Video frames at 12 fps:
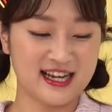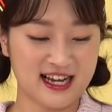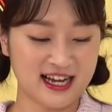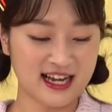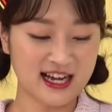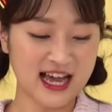
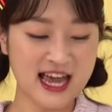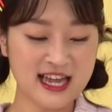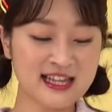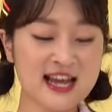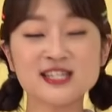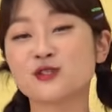
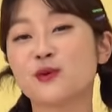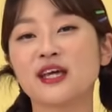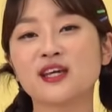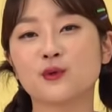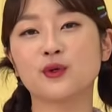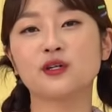And next
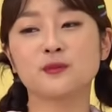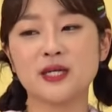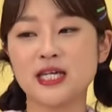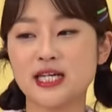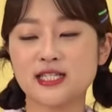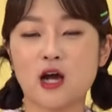week, we'll
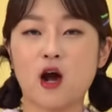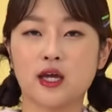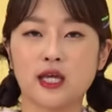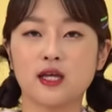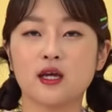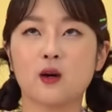be
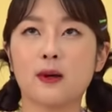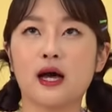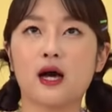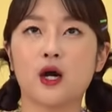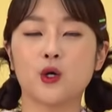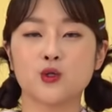talking
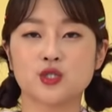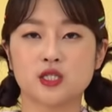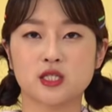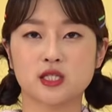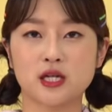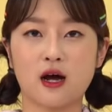
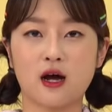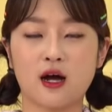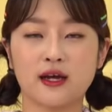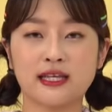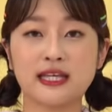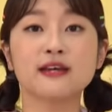about
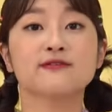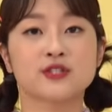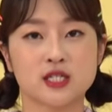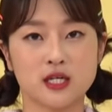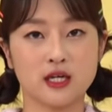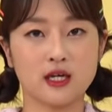
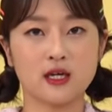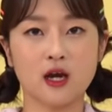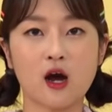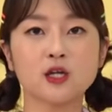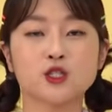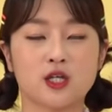gift
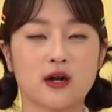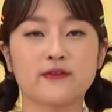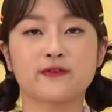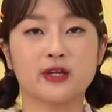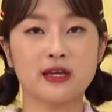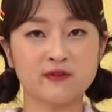culture
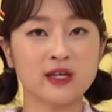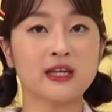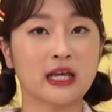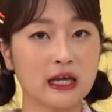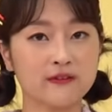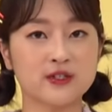of
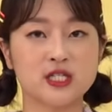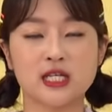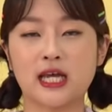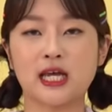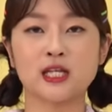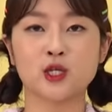giving gifts
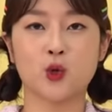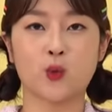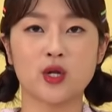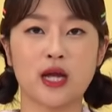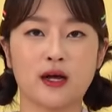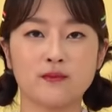in
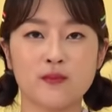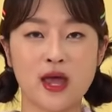Korea.